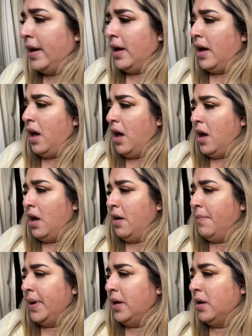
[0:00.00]

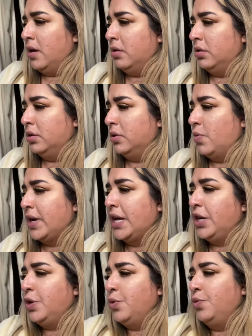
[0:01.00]
When I
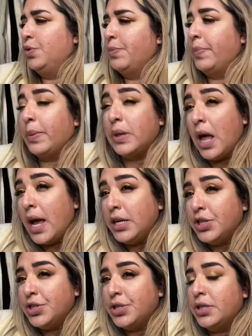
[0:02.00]
use
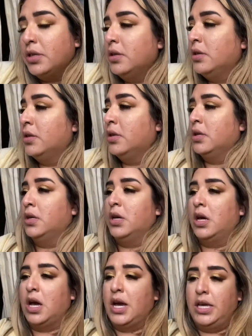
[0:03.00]
blush,
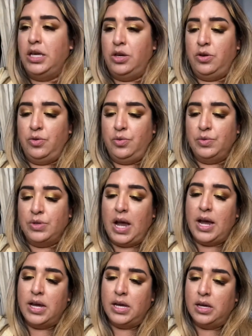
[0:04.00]

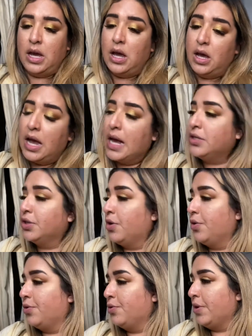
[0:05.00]
I had to
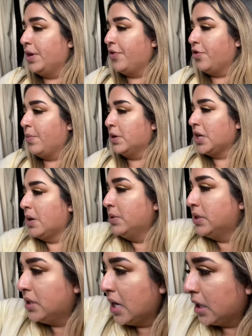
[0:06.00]
go through another brush. I
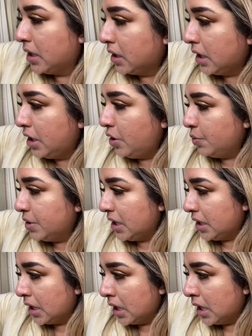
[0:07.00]
was technically
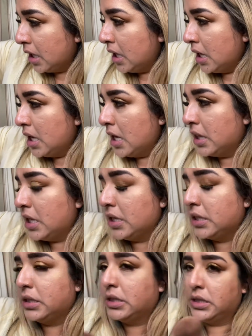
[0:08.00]
using this